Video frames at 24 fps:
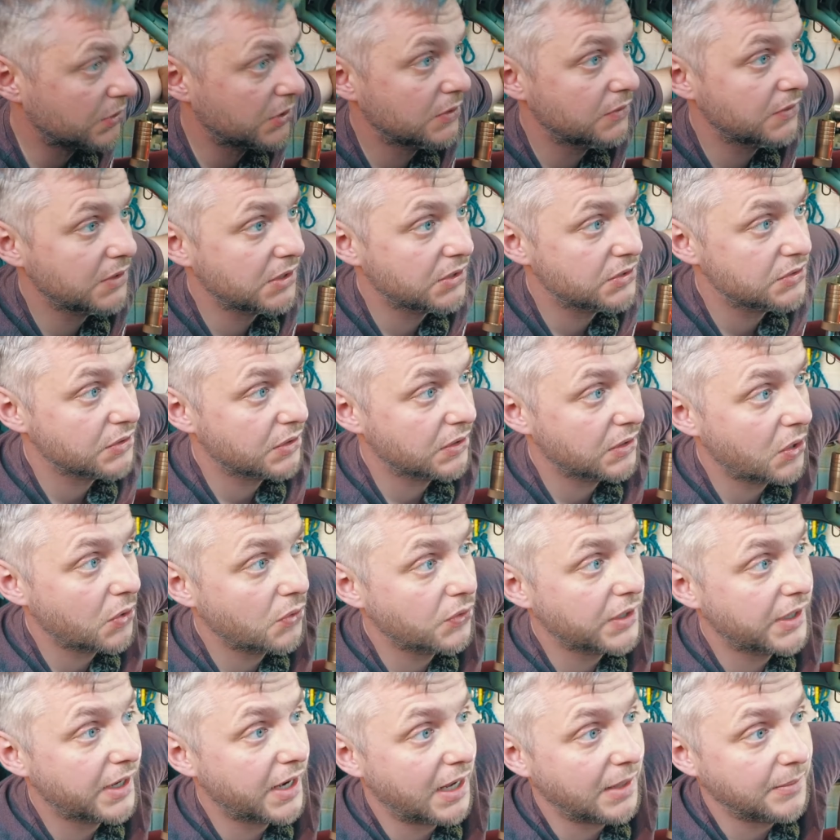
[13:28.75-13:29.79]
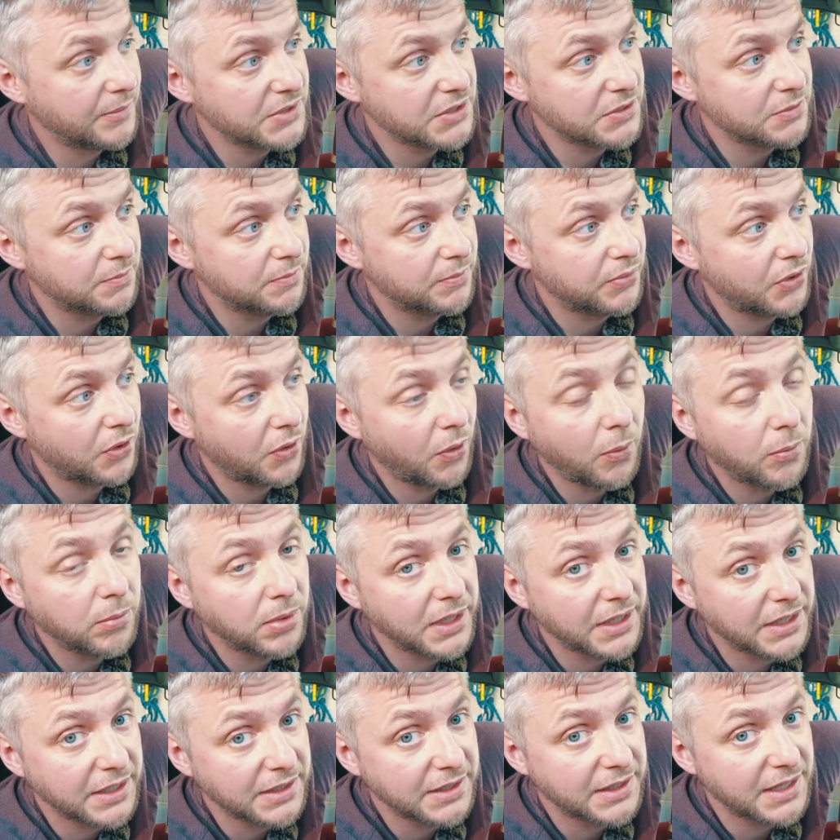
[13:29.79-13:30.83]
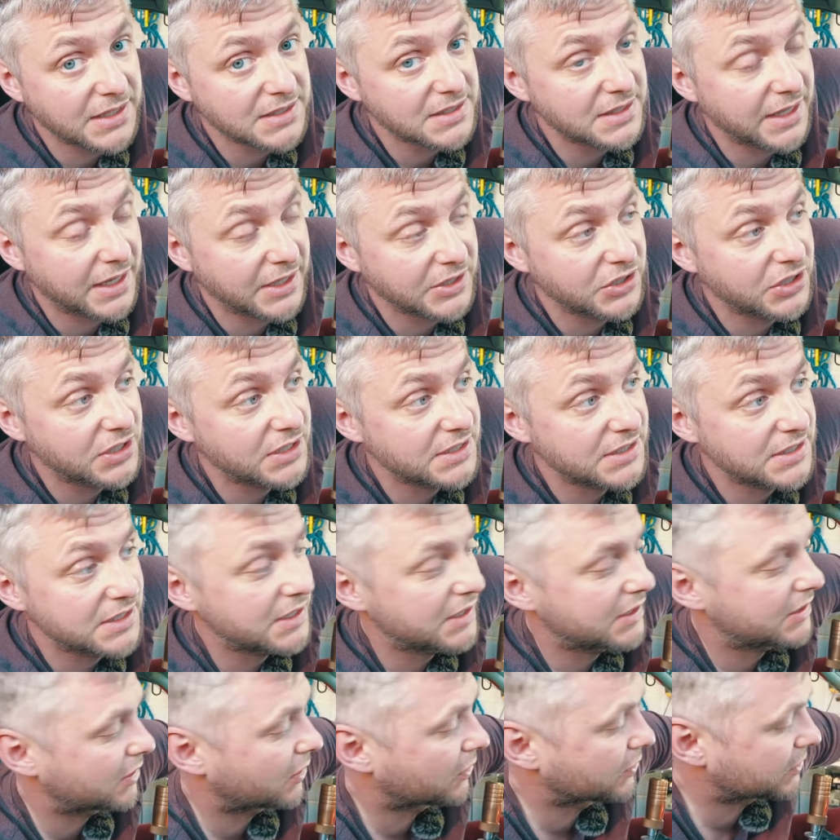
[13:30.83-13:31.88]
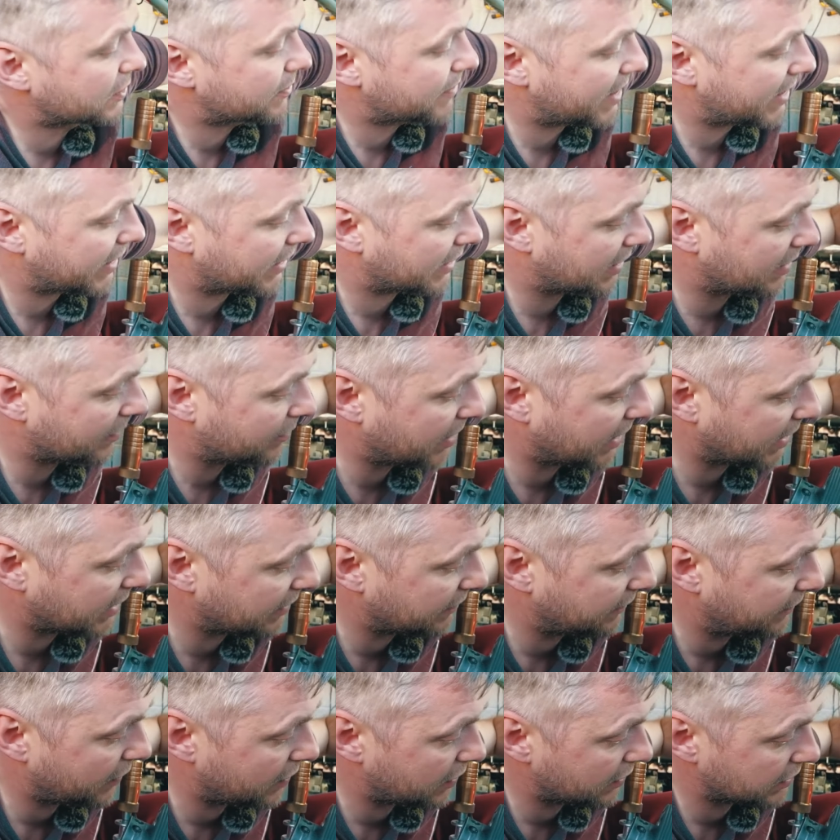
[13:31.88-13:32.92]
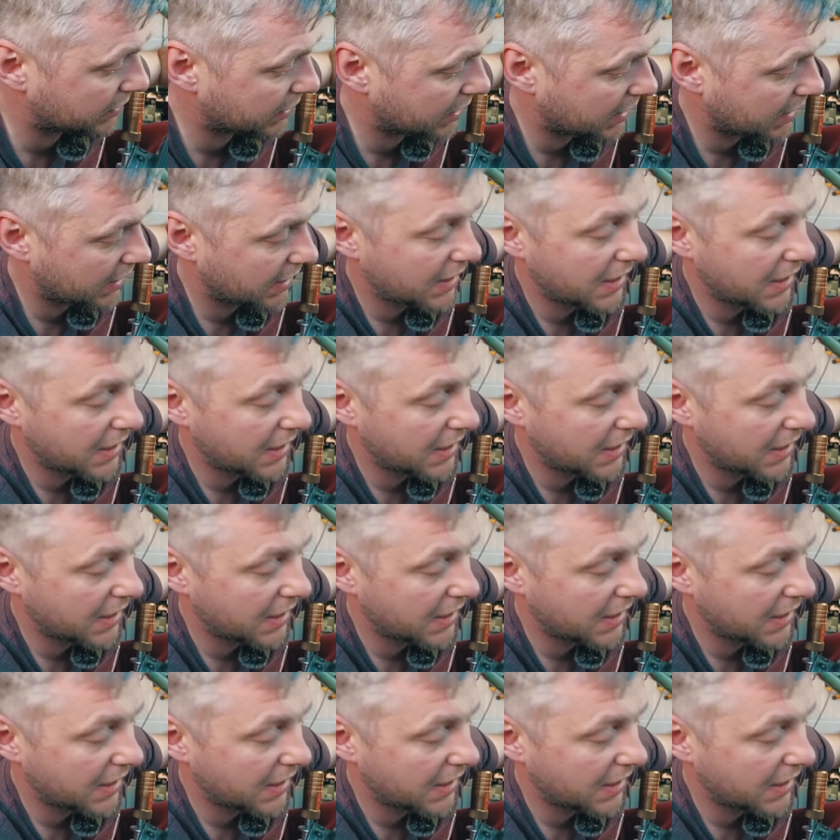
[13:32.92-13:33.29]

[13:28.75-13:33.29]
You need to load it up, so probably it doesn't actually see it automatically by default.